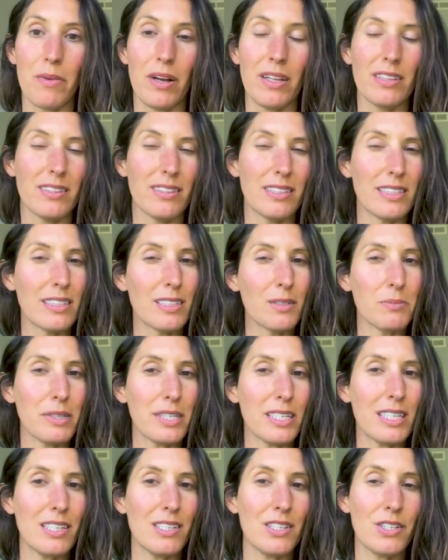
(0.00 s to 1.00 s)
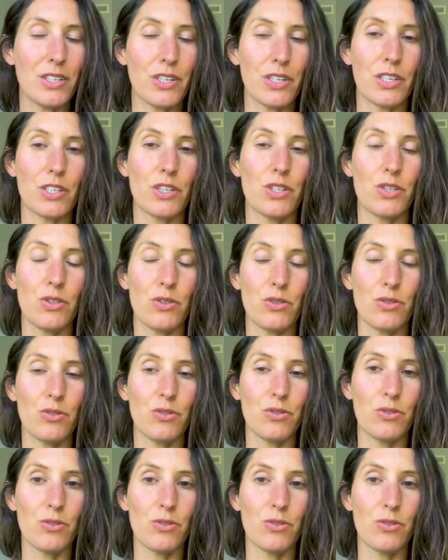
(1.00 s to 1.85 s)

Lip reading: a little bit easier to